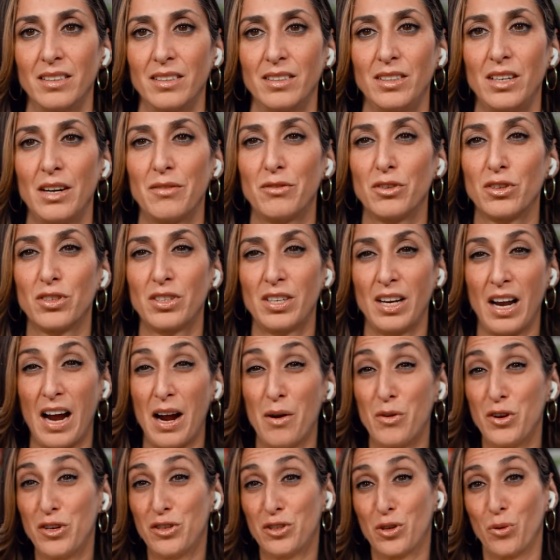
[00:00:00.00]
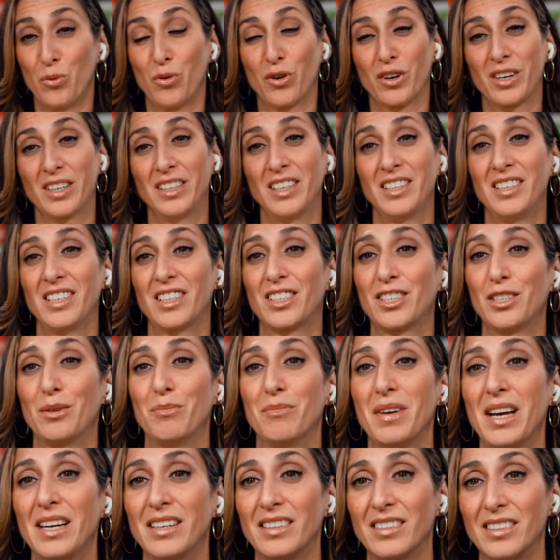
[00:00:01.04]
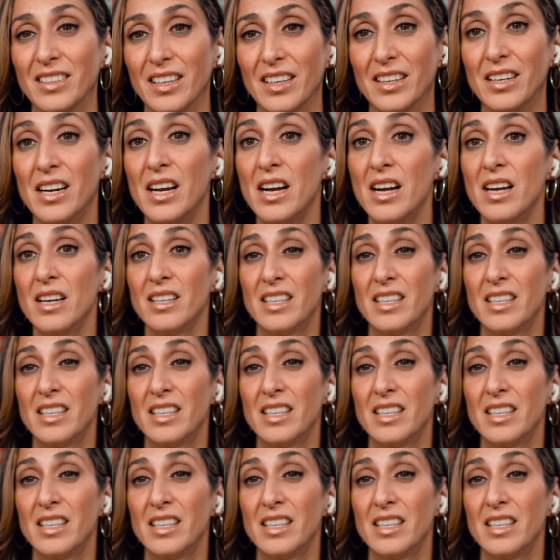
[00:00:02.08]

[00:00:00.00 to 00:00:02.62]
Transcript: You ever see? I used to work in addiction medicine.